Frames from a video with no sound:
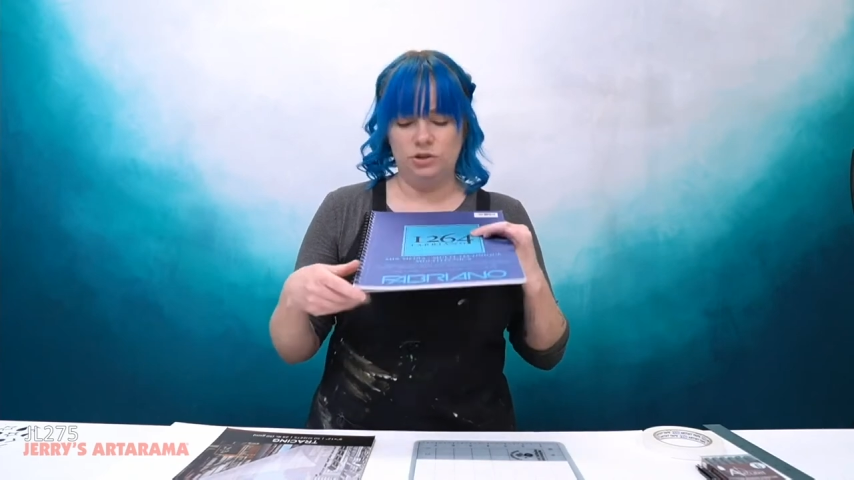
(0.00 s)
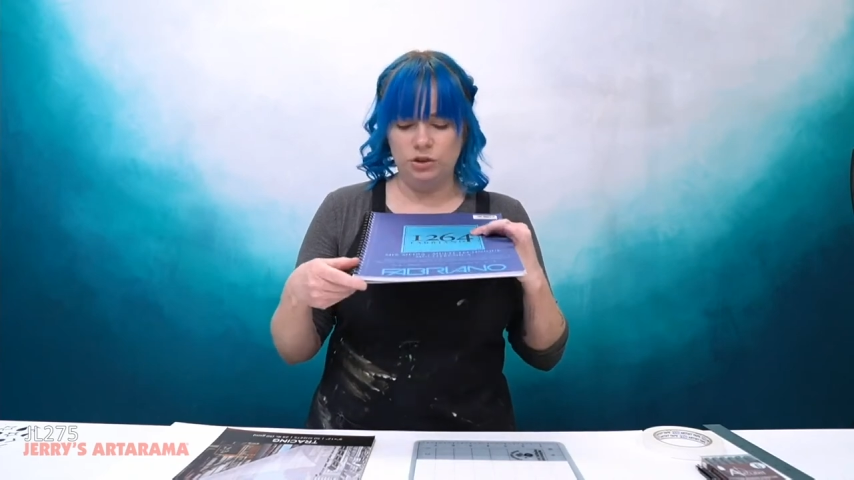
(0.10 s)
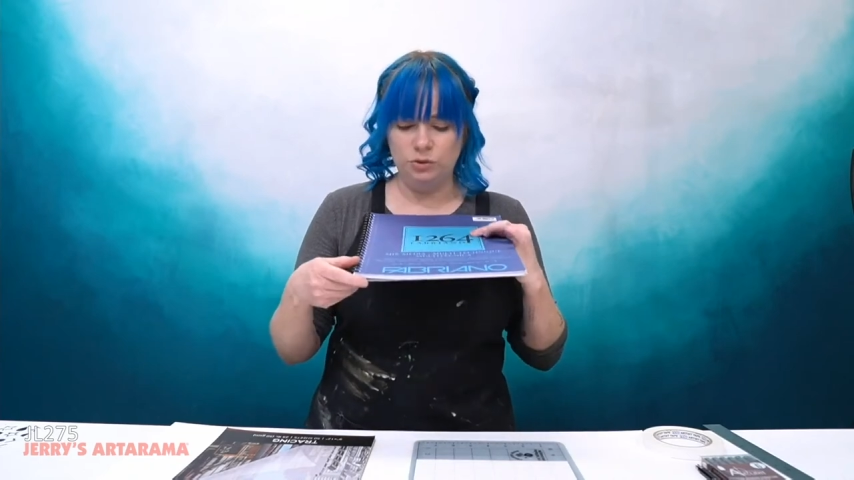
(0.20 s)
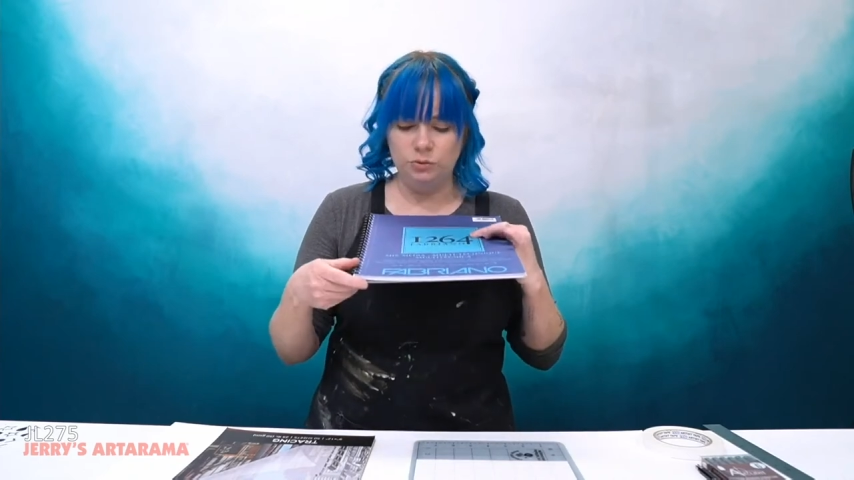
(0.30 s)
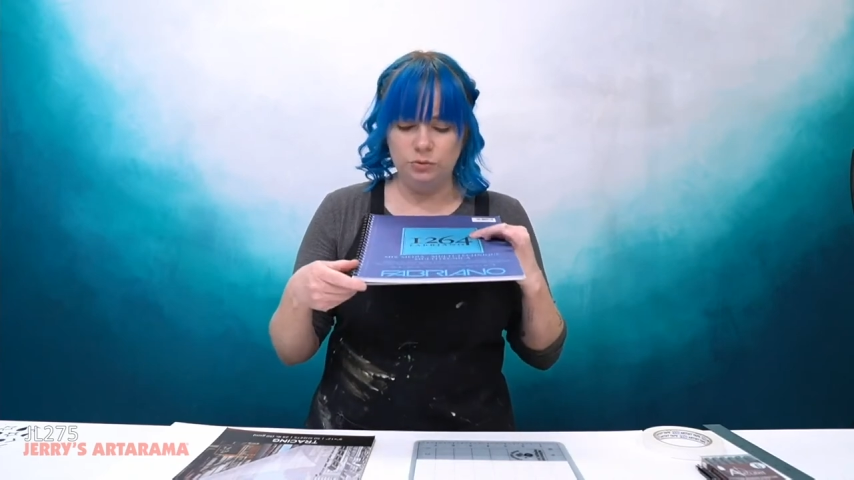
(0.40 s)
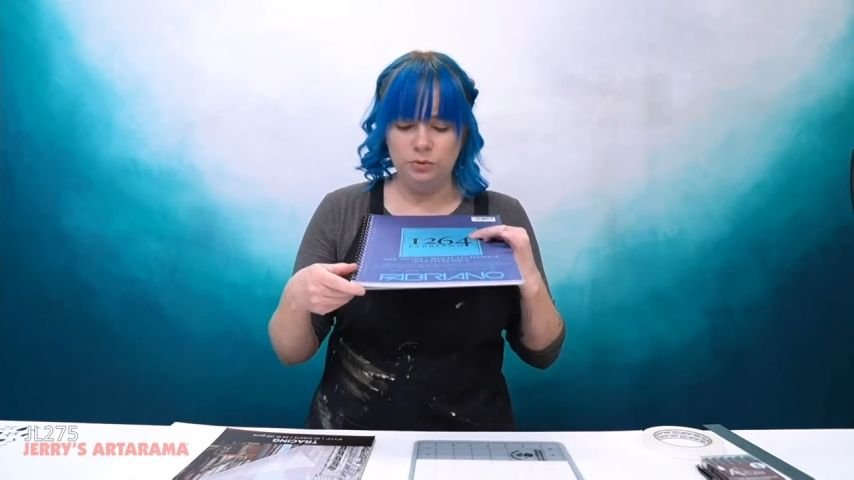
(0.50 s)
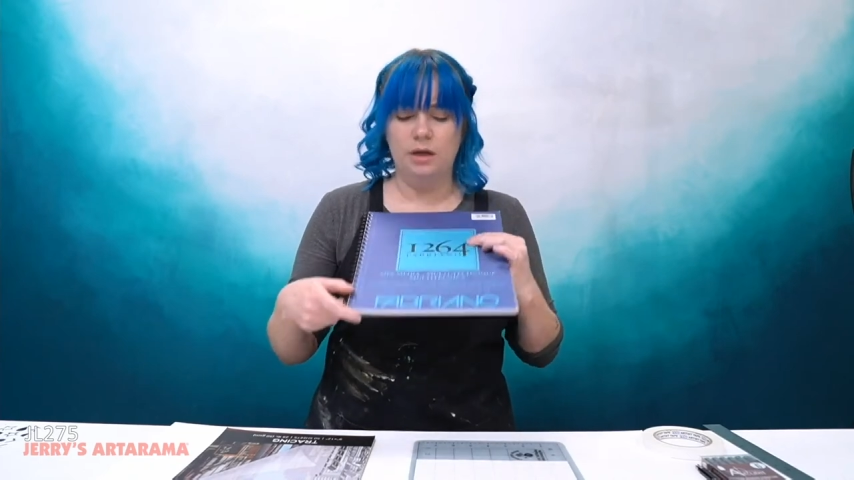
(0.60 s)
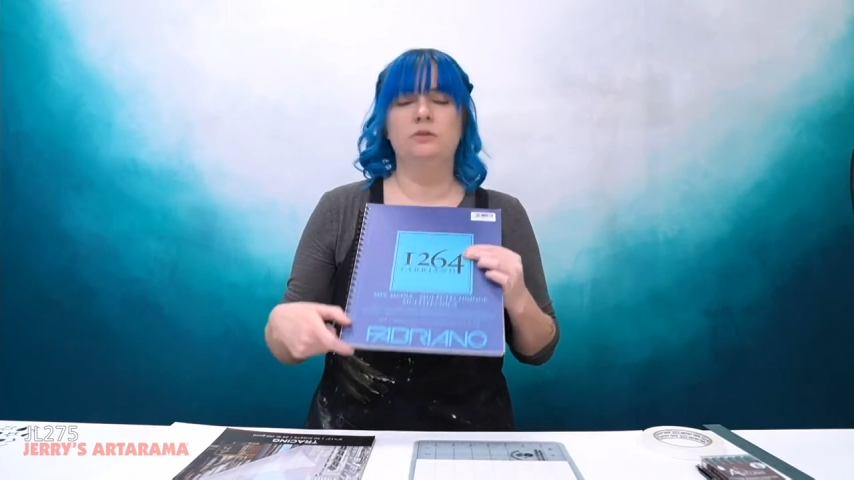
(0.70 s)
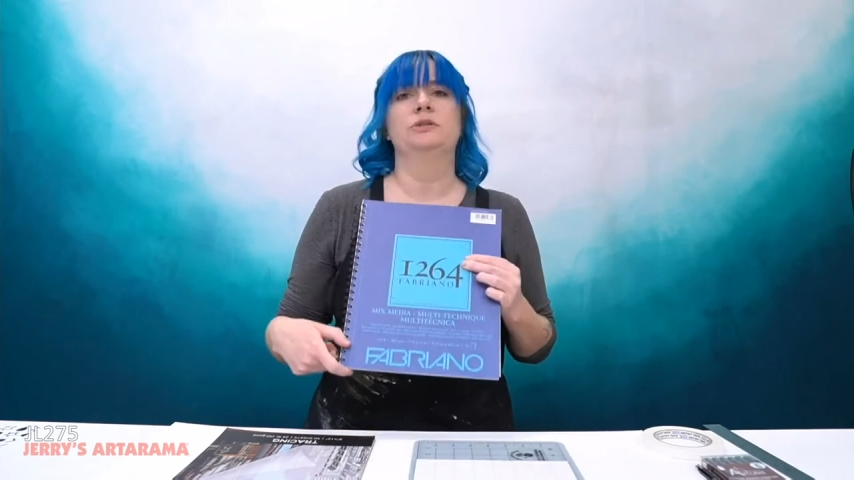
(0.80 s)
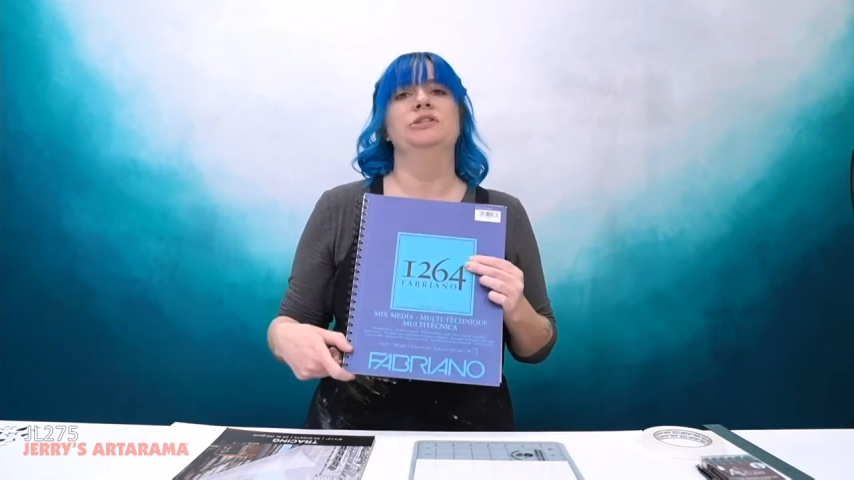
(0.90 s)

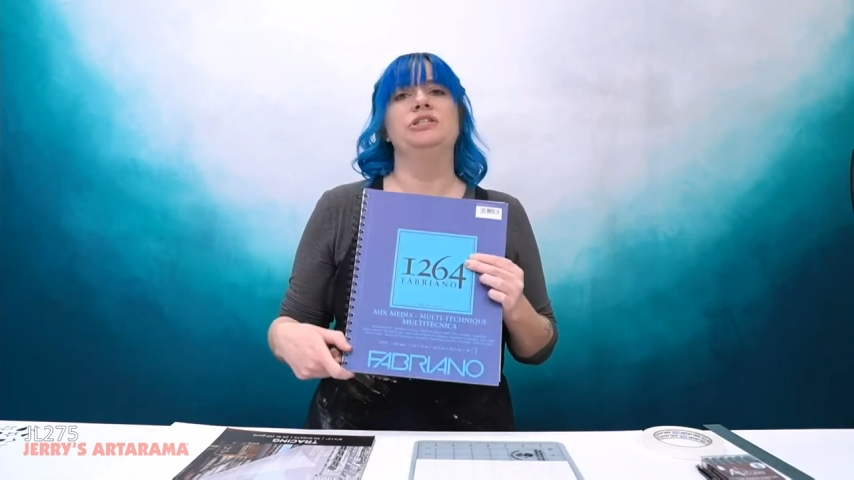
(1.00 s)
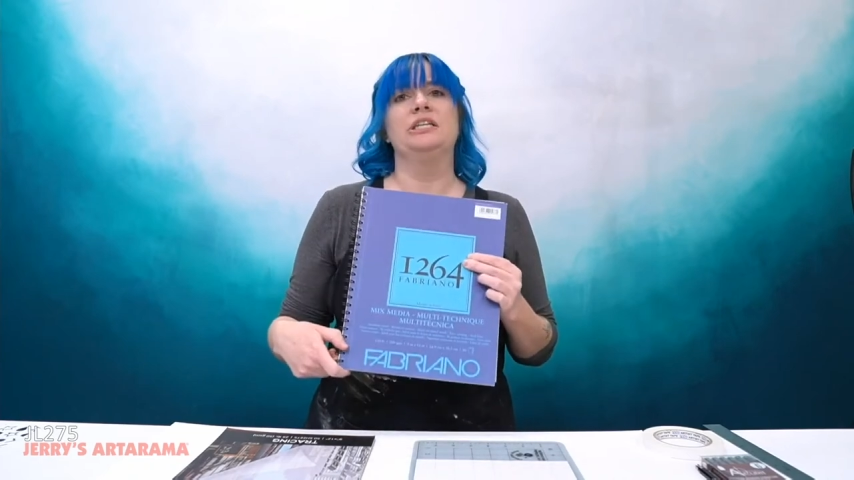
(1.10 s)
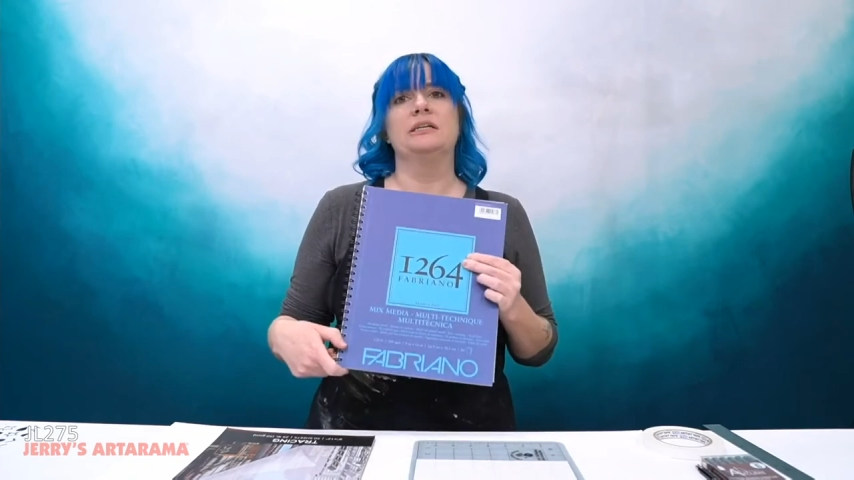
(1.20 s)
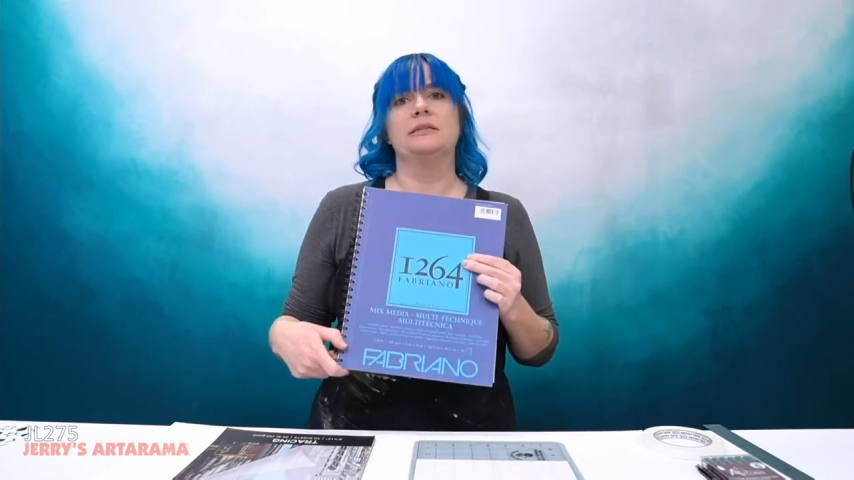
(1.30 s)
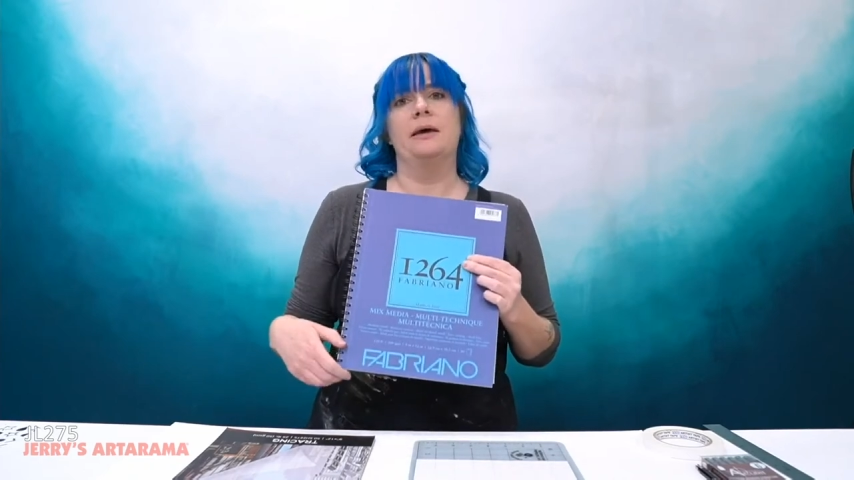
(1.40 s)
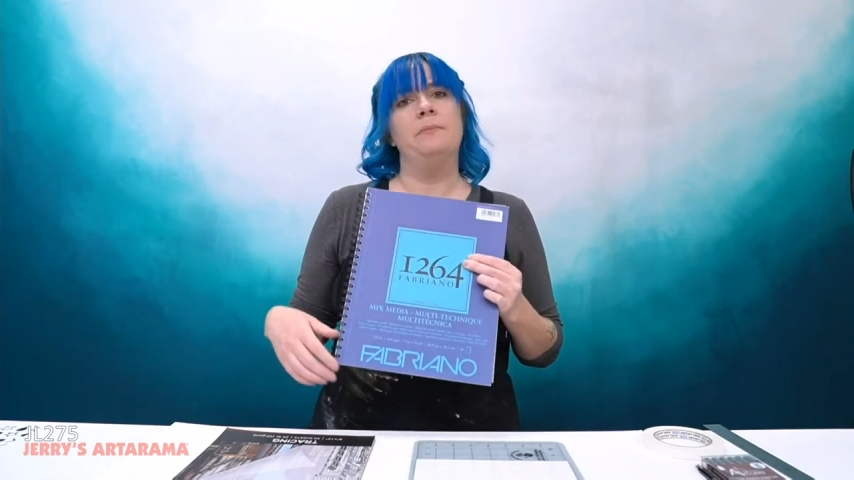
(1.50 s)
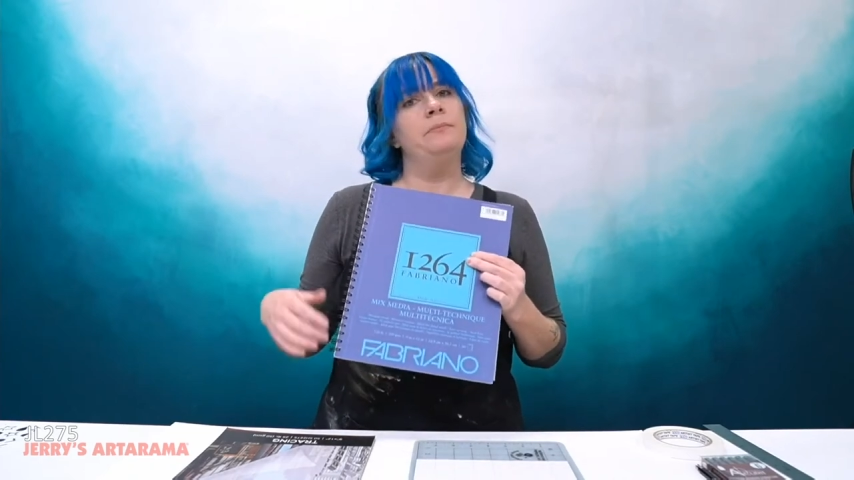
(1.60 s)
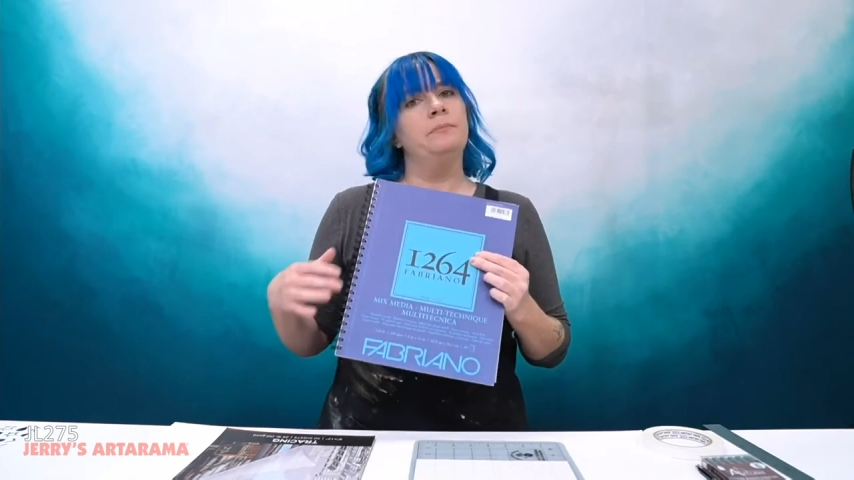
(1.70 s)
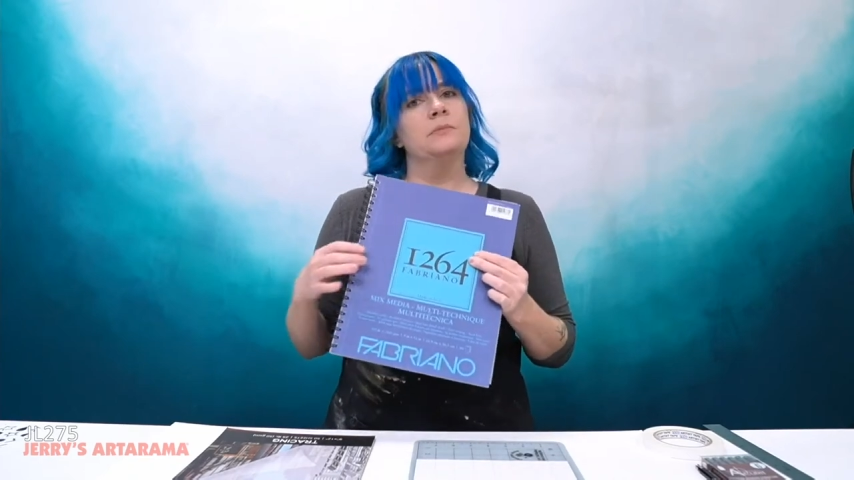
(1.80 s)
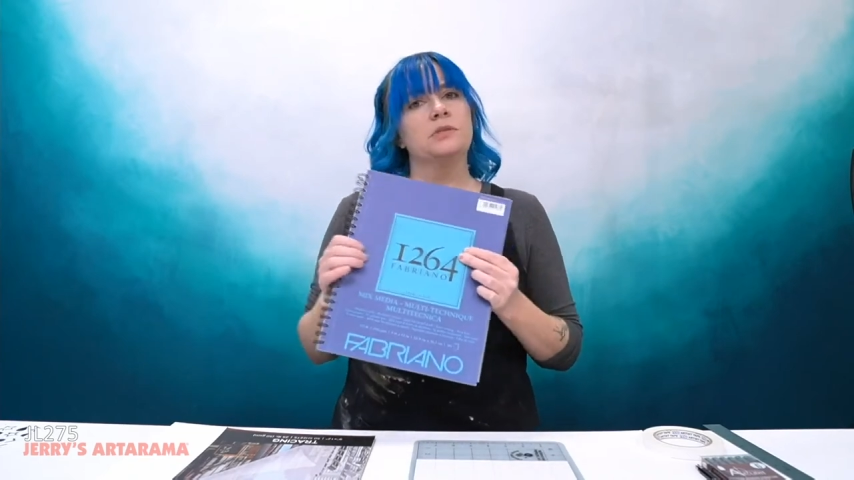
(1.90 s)
200 GSM.